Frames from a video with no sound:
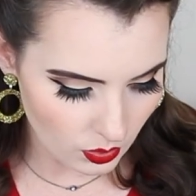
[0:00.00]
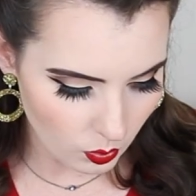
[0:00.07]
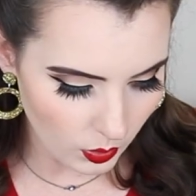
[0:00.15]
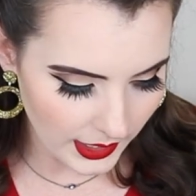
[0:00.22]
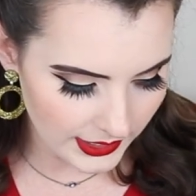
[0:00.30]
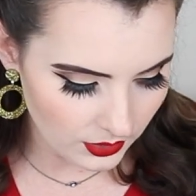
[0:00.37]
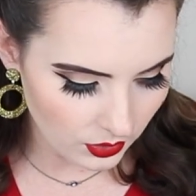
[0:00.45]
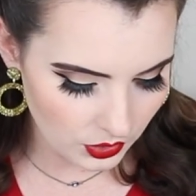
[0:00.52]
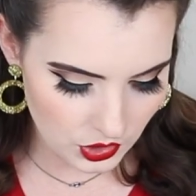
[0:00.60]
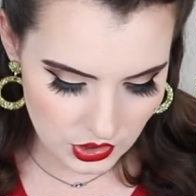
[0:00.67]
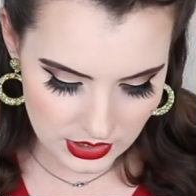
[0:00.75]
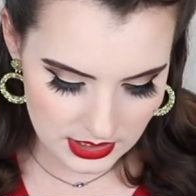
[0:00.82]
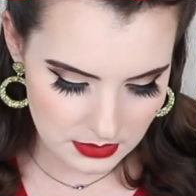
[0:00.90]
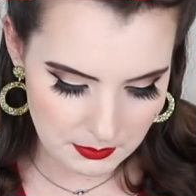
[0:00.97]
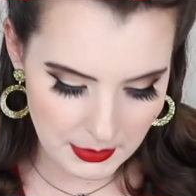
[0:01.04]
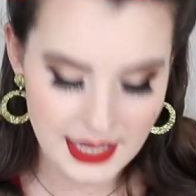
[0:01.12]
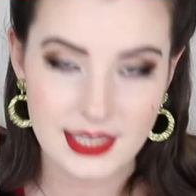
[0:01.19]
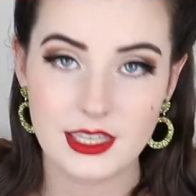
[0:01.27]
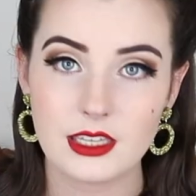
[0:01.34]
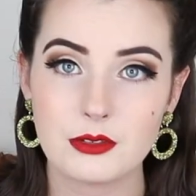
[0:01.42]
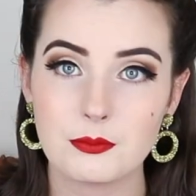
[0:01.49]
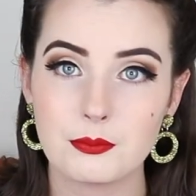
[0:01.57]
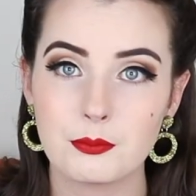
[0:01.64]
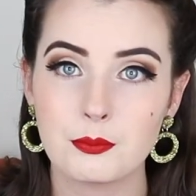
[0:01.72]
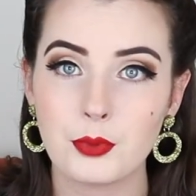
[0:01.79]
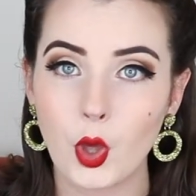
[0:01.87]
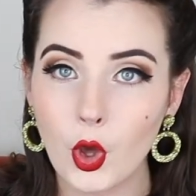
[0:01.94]
Why not just make it
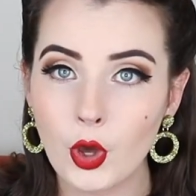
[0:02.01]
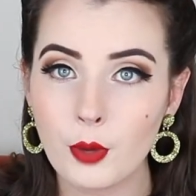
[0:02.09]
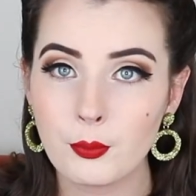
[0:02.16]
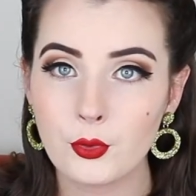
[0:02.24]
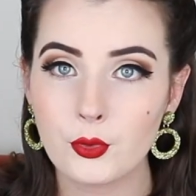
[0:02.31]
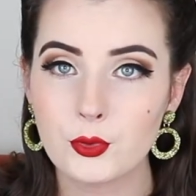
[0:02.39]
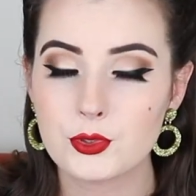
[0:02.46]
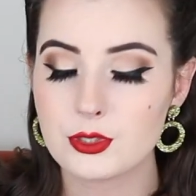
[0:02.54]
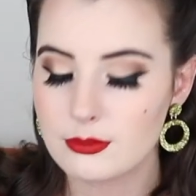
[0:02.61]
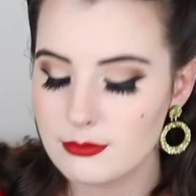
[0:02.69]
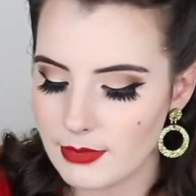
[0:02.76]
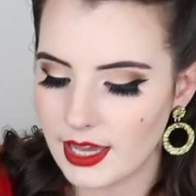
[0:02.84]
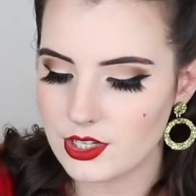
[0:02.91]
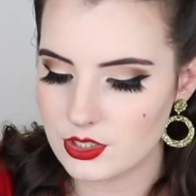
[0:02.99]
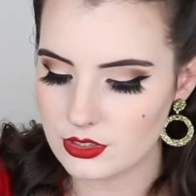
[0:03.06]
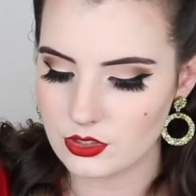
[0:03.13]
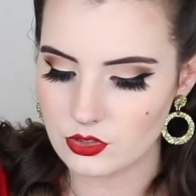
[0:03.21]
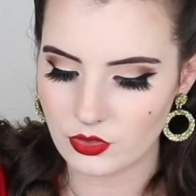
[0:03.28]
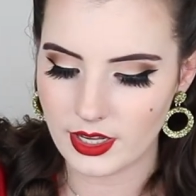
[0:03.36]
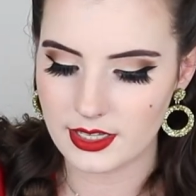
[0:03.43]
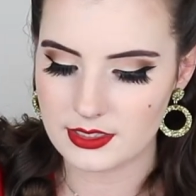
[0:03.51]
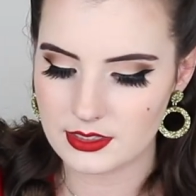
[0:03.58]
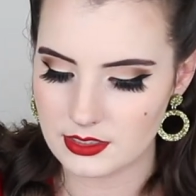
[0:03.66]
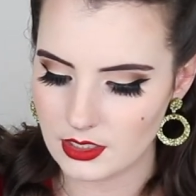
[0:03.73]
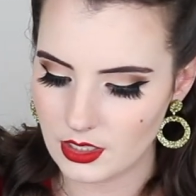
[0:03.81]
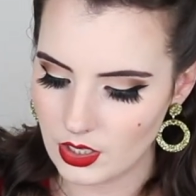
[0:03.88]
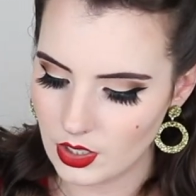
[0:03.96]
purple to match the dress?